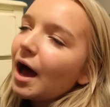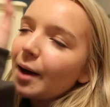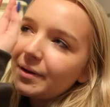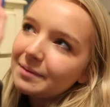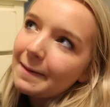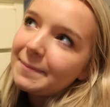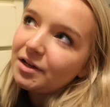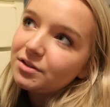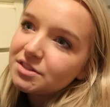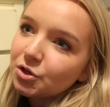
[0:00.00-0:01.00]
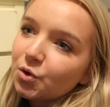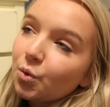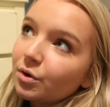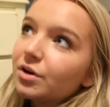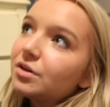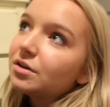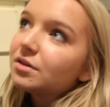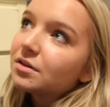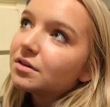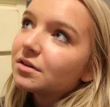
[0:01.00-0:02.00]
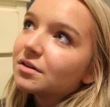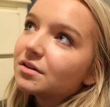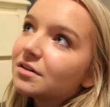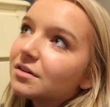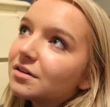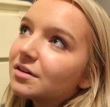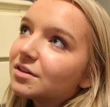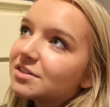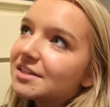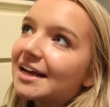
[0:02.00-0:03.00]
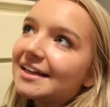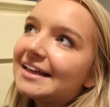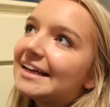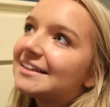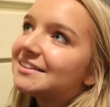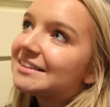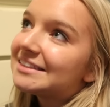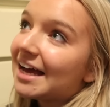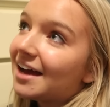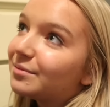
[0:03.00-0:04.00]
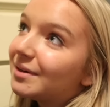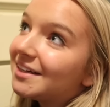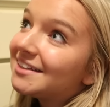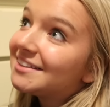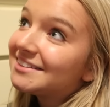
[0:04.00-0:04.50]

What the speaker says: I put like my pillows in the corner. Mm-hmm. So like they're like sideways.